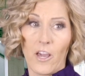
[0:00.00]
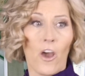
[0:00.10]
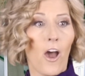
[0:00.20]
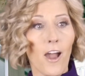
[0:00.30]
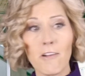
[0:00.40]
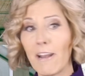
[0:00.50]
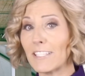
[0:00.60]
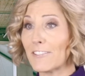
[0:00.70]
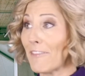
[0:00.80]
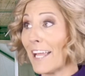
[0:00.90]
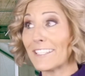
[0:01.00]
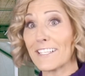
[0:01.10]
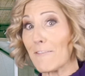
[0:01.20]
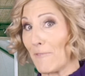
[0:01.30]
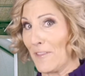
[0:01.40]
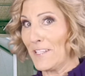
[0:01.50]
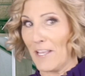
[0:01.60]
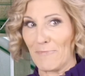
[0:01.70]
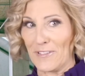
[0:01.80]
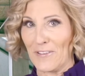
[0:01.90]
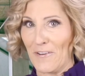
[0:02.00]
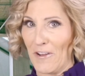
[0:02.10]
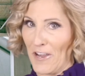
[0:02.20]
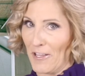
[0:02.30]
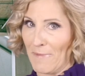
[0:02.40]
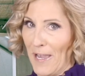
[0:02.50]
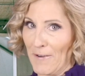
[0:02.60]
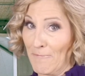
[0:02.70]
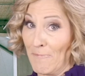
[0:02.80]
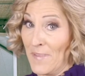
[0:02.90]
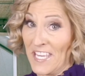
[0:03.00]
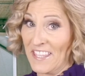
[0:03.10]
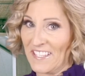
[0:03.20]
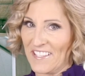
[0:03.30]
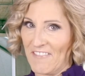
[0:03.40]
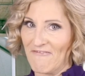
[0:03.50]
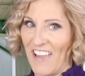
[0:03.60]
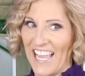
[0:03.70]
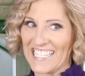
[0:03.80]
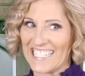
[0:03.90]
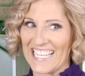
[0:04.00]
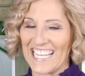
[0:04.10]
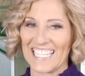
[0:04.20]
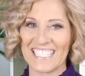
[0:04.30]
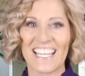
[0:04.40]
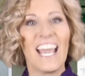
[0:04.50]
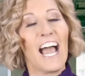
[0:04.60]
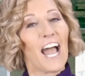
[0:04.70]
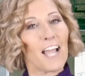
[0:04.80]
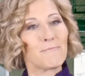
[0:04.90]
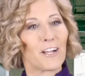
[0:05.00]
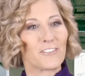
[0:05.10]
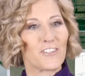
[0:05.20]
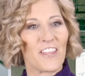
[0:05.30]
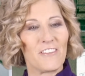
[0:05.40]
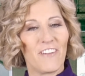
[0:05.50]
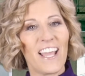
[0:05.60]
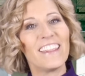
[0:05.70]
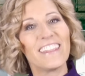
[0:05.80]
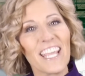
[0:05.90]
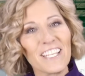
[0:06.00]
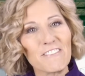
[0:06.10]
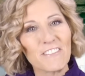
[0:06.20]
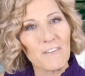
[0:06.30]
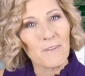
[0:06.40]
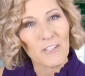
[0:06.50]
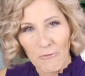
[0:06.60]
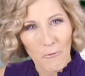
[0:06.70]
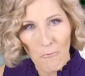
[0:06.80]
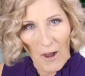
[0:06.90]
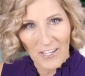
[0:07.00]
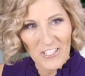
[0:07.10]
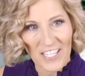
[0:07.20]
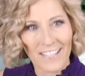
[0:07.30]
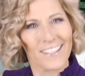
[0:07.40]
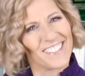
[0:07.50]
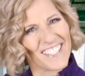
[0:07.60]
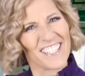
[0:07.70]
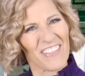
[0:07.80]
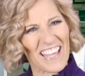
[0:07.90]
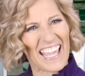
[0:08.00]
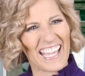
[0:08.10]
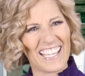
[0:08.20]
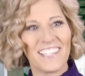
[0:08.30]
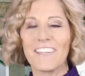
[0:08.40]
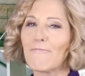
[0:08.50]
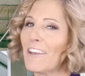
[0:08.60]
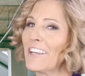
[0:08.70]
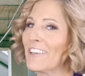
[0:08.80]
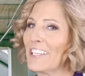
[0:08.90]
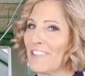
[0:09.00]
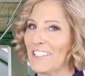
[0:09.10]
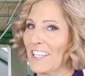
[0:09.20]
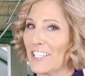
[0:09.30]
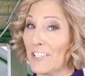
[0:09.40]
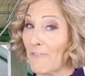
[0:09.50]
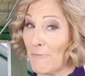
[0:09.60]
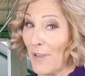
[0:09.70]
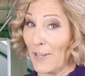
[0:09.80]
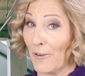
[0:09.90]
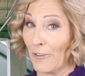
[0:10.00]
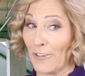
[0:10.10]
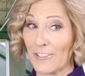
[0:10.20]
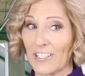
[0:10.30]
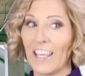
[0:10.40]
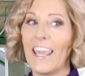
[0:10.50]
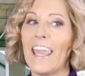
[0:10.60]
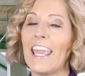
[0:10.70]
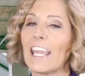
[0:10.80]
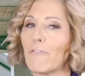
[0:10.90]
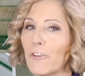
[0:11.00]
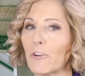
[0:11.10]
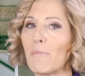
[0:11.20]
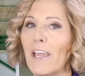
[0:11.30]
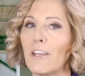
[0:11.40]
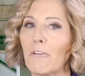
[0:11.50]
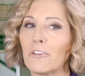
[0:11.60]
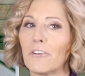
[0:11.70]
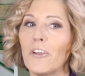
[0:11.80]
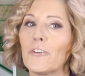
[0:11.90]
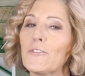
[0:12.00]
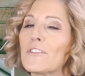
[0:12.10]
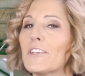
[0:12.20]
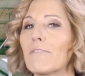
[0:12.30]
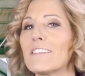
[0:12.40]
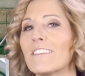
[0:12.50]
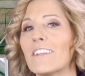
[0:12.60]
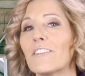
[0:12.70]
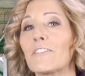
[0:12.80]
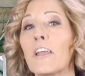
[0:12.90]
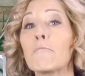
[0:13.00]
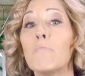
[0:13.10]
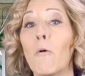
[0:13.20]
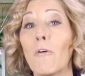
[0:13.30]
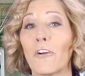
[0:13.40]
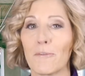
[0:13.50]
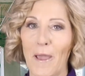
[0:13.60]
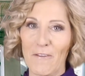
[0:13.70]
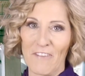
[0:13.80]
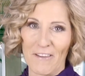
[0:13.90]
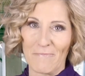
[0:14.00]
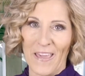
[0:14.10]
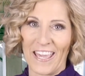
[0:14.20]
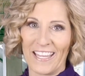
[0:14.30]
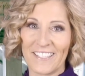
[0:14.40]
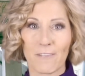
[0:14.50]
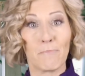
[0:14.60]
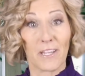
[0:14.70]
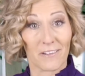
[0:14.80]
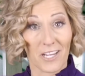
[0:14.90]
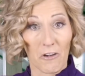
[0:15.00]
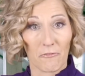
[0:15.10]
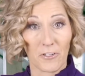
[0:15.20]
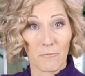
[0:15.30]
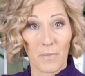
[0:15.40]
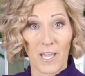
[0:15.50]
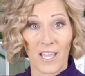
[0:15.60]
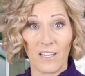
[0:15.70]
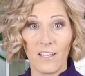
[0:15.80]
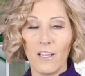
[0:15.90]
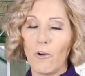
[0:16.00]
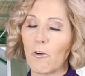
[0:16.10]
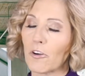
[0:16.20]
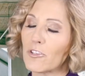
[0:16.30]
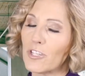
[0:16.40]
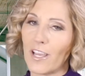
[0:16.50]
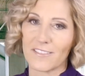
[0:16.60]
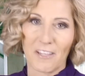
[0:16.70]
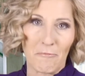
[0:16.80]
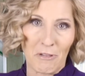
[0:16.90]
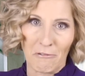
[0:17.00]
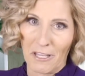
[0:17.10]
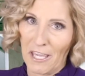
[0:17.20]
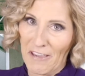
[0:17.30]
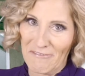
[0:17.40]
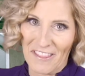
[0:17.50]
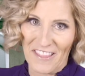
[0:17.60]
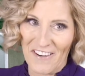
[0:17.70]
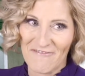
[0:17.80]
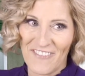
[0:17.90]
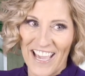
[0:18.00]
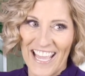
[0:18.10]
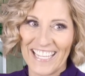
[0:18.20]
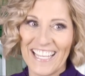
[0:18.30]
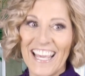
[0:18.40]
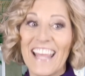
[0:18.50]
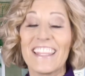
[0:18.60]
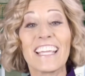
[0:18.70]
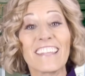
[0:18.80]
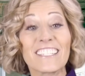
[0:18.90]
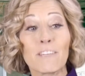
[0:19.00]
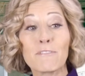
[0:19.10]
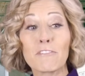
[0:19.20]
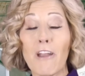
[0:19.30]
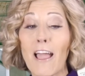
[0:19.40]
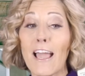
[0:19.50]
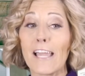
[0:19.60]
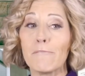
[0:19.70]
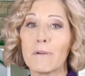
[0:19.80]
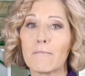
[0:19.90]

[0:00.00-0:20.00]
All right, so that does it for this episode all about myths and vaccines. I'm Dr. Jen the Vet. Thank you so much watching. Is this a thing? Veterinary Translations for Pet Owners. If you're a pet owner who's interested in learning more about vet med to better care for your pet or just communicate with their vet, then click subscribe.